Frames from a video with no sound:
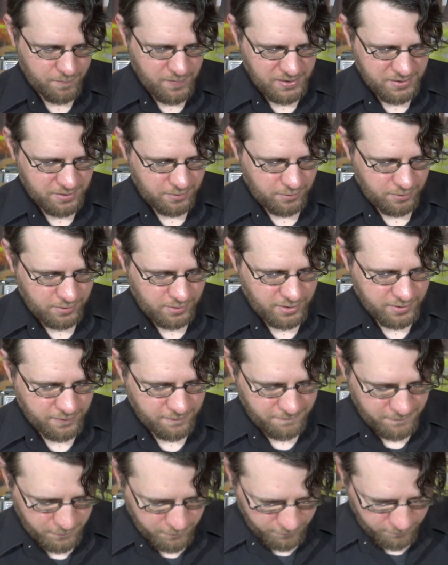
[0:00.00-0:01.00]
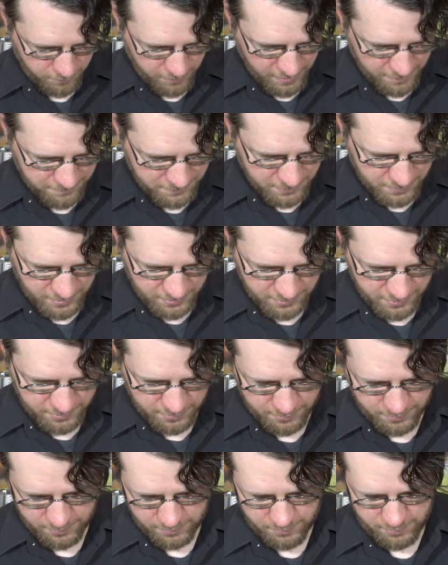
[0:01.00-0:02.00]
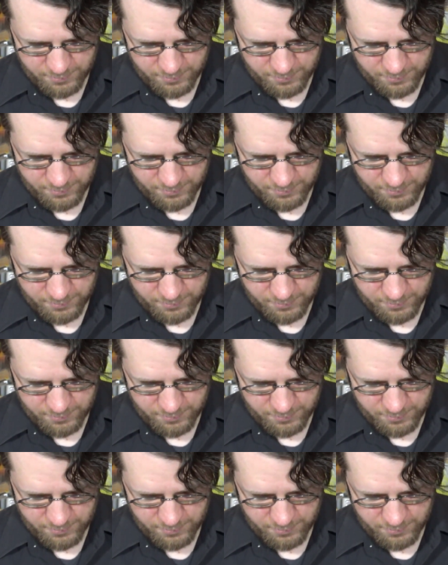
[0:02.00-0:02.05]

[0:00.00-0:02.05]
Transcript: Makes it look like a photograph, so that's...